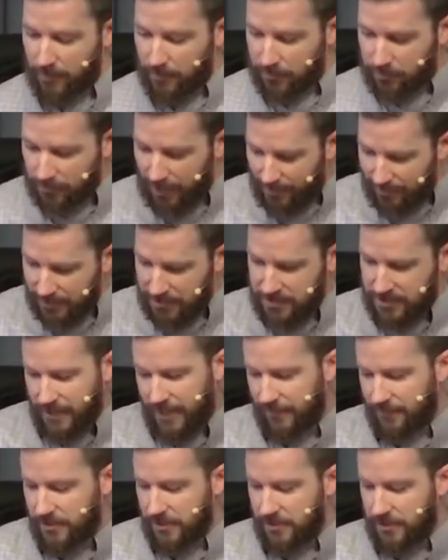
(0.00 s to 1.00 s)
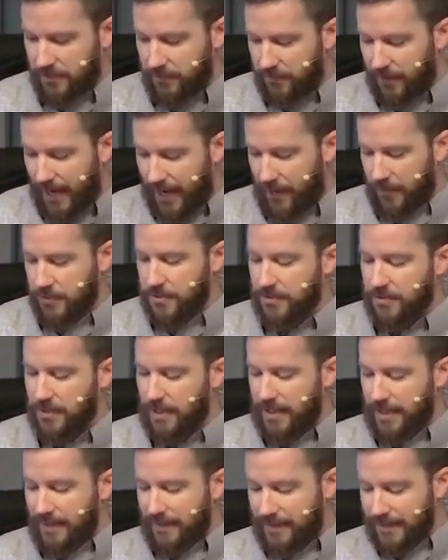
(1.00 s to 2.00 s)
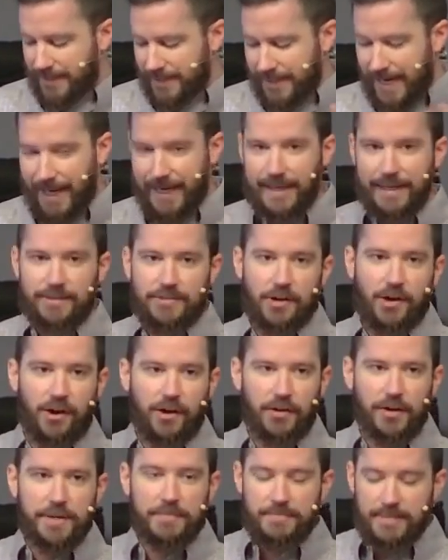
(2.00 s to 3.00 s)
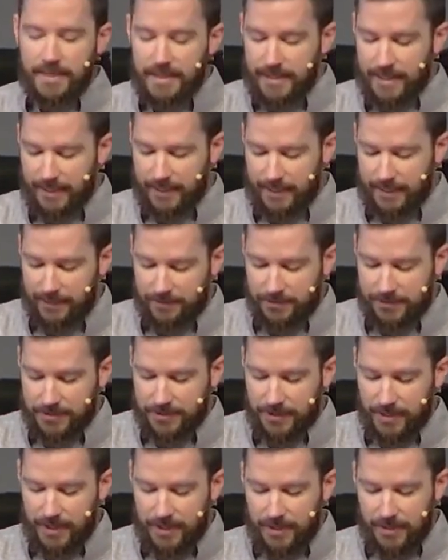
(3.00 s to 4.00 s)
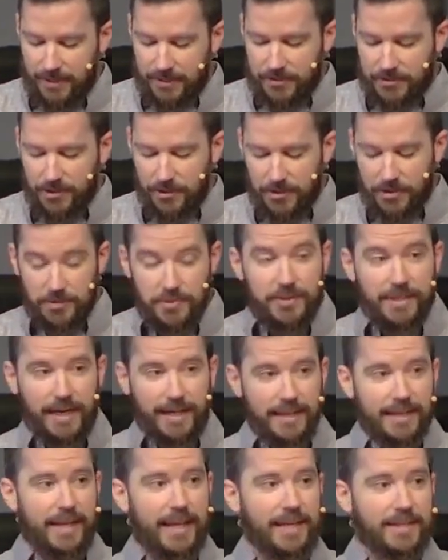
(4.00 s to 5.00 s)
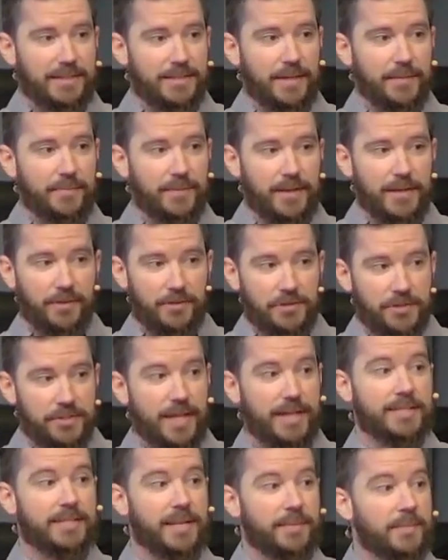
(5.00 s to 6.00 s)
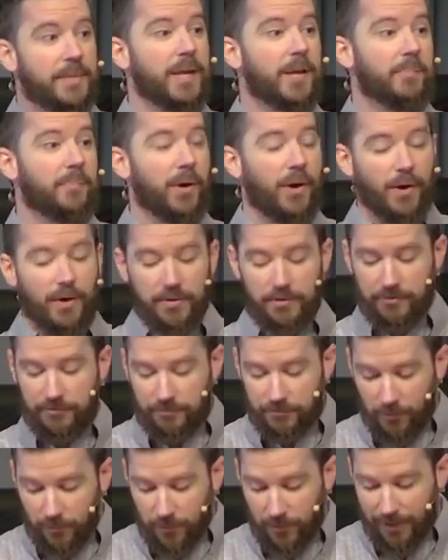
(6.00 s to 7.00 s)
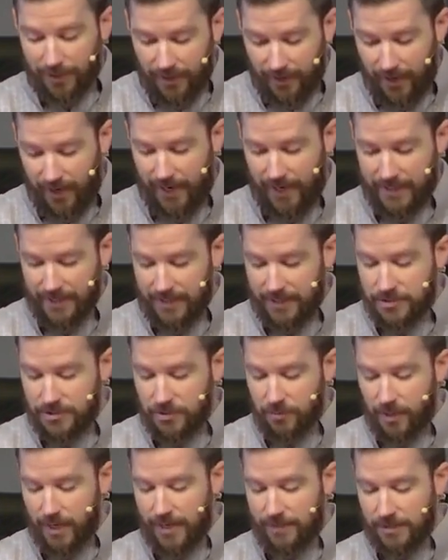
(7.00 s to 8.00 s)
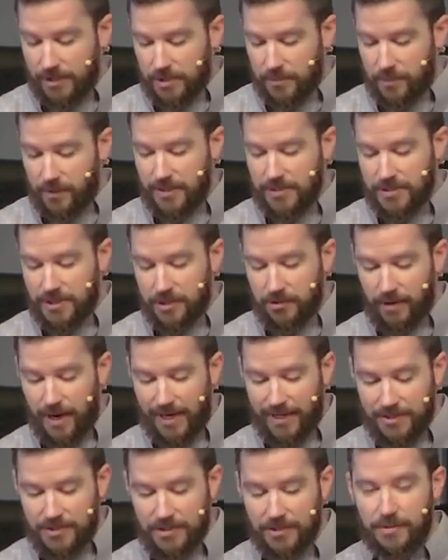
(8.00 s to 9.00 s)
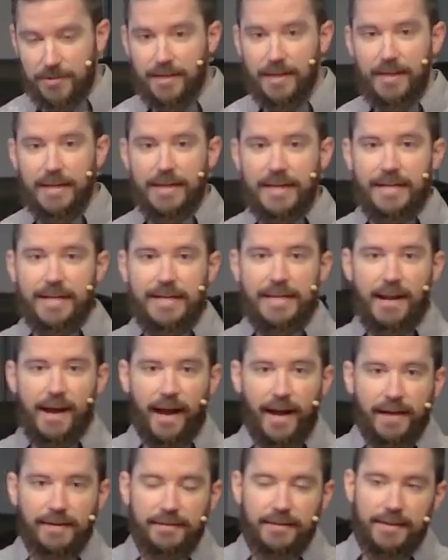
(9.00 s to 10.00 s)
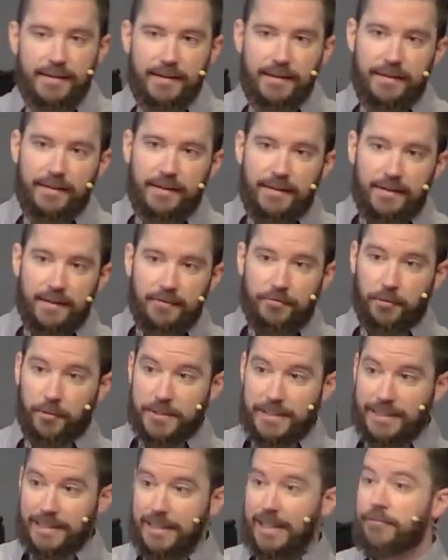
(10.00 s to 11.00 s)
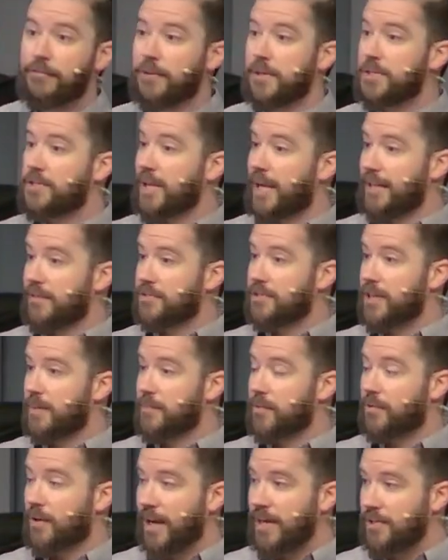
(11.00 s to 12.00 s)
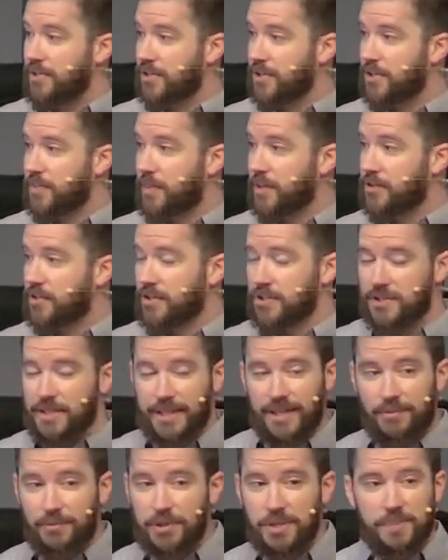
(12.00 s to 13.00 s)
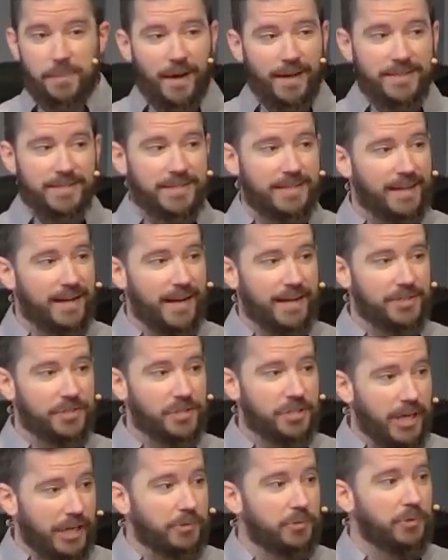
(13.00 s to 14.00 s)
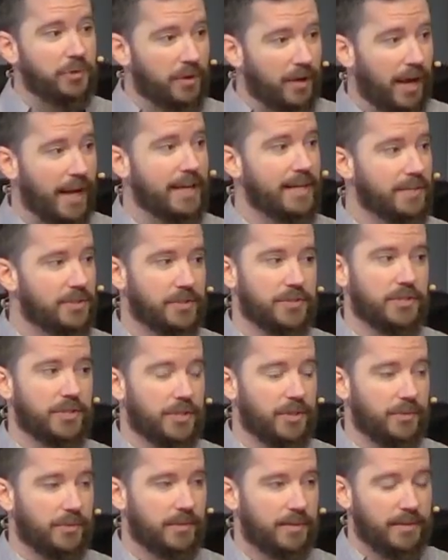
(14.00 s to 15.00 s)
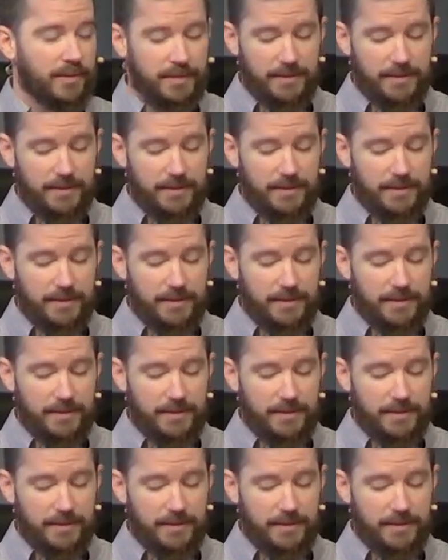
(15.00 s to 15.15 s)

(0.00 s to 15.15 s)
promised gifts, vows. The second are immediate gifts. So you dedicate something or set something apart for God, and it's a way of expressing gratitude, not for deliverance out of some crisis, but just in response to God's general kindness to you,